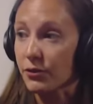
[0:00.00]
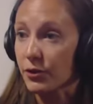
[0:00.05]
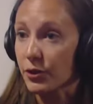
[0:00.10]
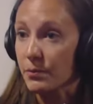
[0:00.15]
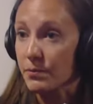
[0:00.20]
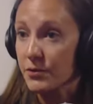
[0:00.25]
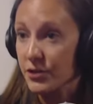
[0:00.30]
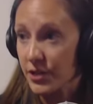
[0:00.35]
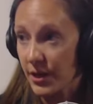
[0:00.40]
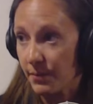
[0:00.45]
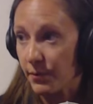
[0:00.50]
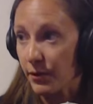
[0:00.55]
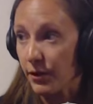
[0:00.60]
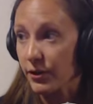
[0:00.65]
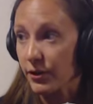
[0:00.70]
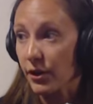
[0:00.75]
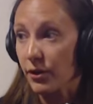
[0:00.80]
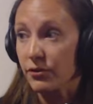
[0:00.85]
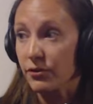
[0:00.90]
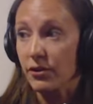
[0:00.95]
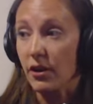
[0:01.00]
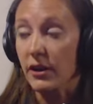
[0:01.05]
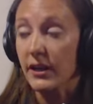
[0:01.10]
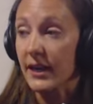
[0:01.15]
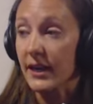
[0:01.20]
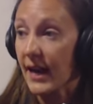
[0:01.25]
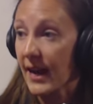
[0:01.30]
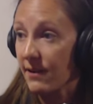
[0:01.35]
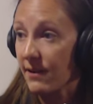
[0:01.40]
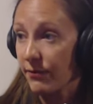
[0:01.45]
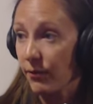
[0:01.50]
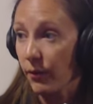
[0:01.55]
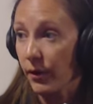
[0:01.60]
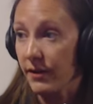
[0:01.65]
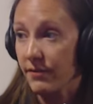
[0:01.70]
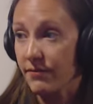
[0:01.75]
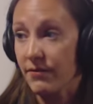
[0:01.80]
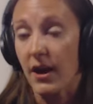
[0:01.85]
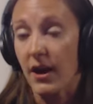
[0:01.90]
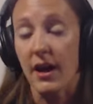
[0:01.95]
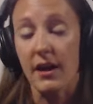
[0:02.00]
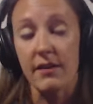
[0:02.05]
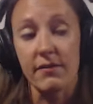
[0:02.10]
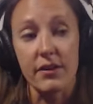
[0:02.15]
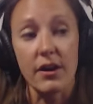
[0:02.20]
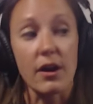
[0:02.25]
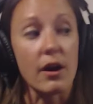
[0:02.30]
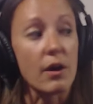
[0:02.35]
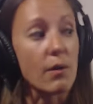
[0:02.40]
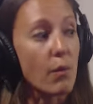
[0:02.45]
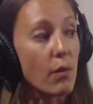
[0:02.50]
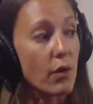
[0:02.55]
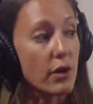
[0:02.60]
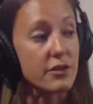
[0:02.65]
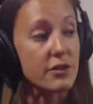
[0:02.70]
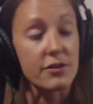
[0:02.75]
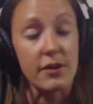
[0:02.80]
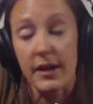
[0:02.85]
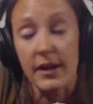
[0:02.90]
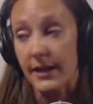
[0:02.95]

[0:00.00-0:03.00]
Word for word: group, Shepherd, goes on at 8.45, and our awards okay.